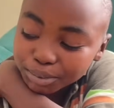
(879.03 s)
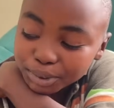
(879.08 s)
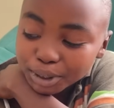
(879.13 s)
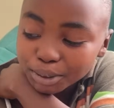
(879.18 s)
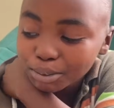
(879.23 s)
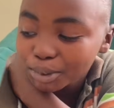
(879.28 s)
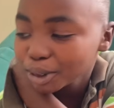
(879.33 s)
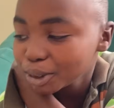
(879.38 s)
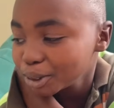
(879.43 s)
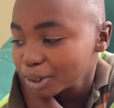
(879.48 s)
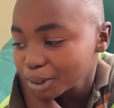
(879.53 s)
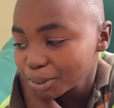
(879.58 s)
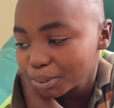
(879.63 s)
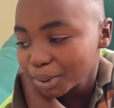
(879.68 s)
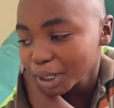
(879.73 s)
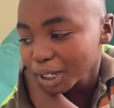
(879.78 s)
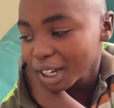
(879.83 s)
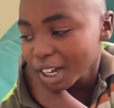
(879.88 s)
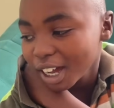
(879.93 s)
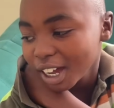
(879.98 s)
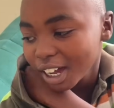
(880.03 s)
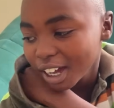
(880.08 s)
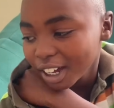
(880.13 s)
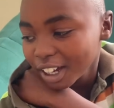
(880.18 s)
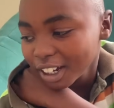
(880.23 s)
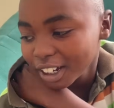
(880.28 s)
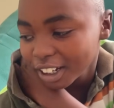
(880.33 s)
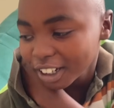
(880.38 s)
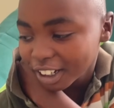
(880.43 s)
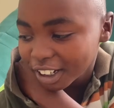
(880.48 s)
Mimi pia,
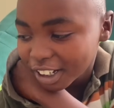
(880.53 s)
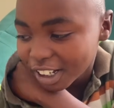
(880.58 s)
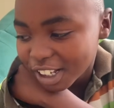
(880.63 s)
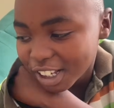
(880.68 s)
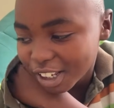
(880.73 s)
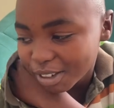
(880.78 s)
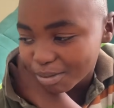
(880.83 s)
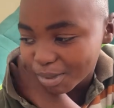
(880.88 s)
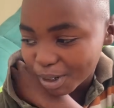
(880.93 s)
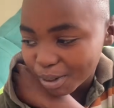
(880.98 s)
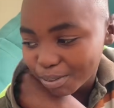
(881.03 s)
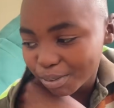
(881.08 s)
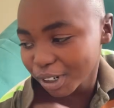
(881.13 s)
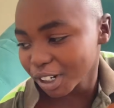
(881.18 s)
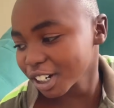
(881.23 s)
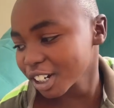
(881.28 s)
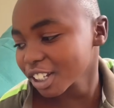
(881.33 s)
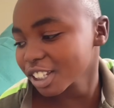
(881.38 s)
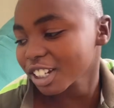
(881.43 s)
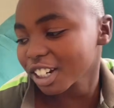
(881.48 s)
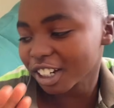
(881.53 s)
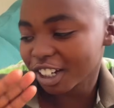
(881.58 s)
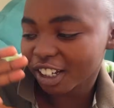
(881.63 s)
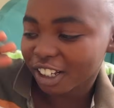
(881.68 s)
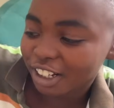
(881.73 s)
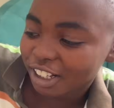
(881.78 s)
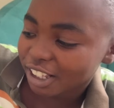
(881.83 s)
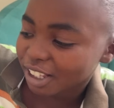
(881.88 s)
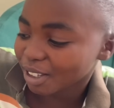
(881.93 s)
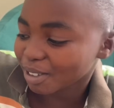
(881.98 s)
mwenipendeza
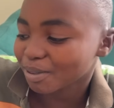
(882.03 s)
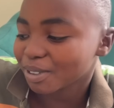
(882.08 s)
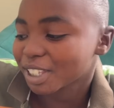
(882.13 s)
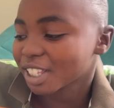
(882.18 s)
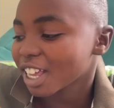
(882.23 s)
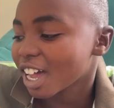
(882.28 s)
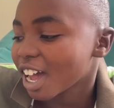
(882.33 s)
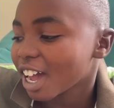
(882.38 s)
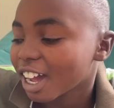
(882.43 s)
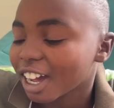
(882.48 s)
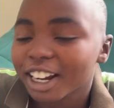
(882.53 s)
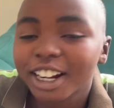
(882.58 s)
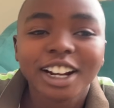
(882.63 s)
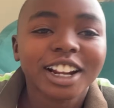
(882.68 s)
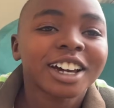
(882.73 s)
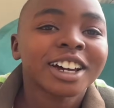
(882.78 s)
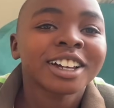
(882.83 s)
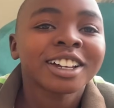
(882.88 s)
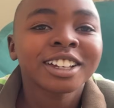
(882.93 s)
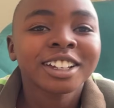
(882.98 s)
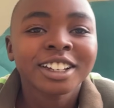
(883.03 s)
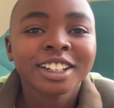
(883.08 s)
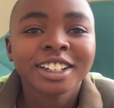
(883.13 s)
lakini sana.